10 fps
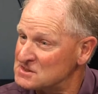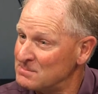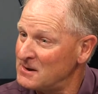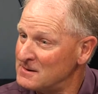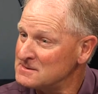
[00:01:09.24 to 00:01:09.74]

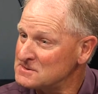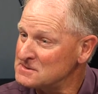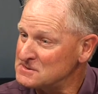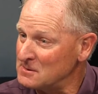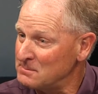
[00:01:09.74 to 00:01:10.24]

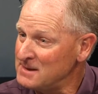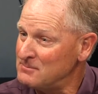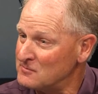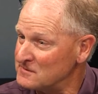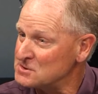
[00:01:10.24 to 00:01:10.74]
experiences, so
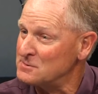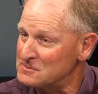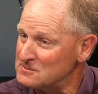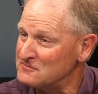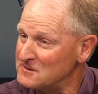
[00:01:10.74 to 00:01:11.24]
people for
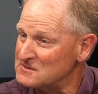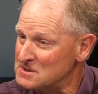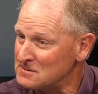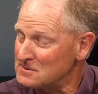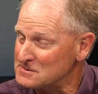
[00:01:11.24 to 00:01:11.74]

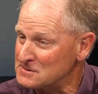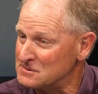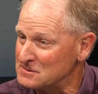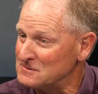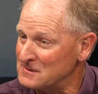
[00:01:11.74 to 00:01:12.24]
$250 could